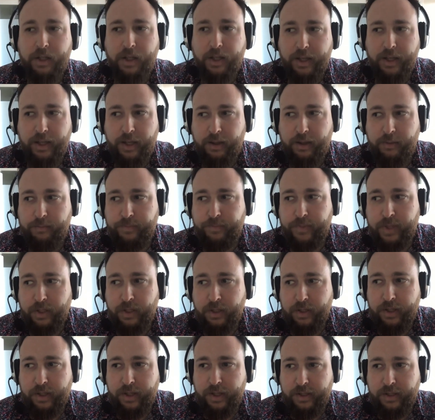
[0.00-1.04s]
um,
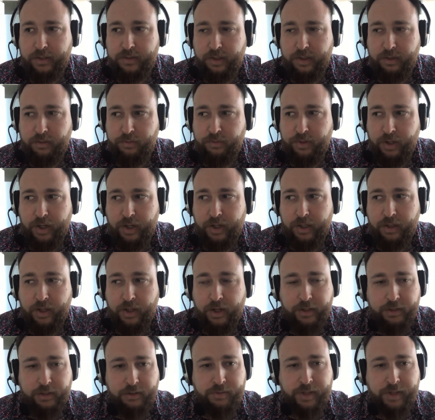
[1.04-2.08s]
is a very
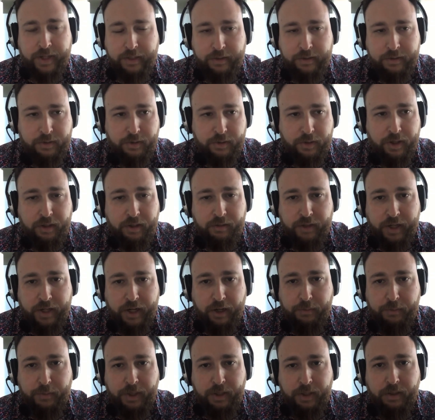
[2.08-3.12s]
large regulatory
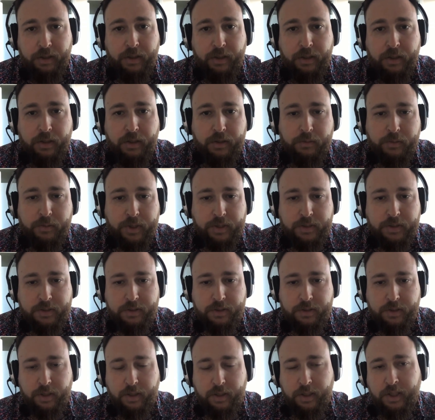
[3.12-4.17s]
environment, which
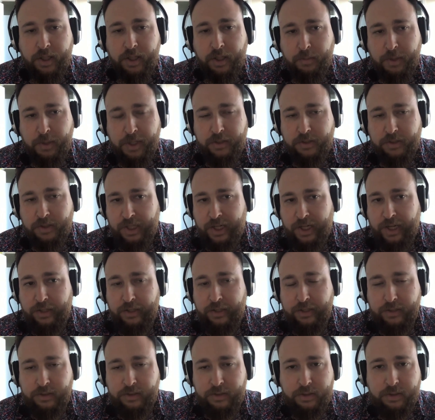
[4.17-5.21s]
can be a
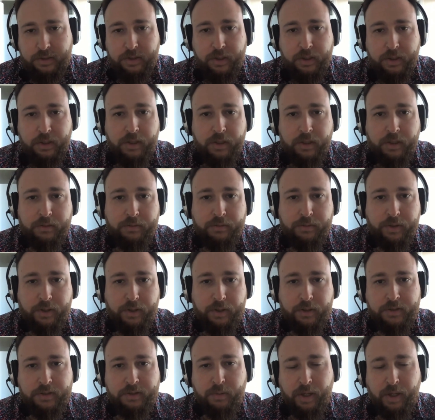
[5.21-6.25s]
challenge for
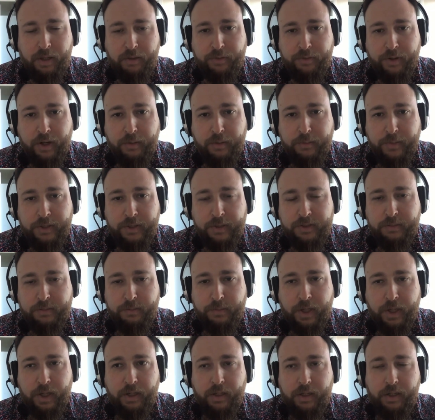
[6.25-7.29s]
small farmers,
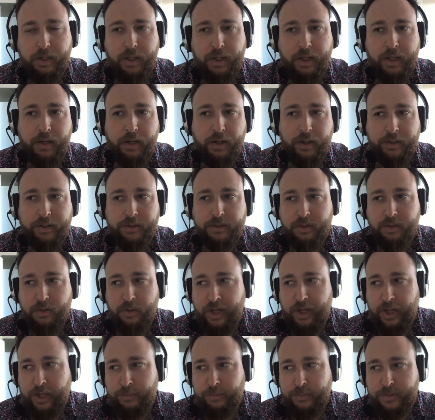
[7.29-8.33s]
but it also
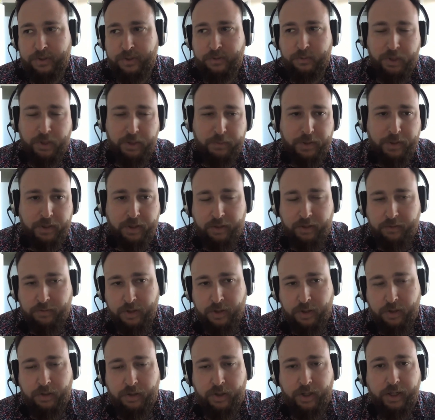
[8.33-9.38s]
helps, we believe, to
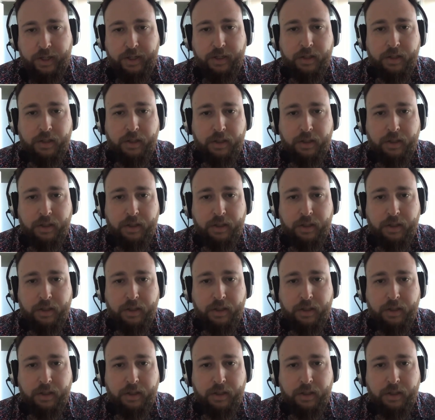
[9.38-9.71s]
create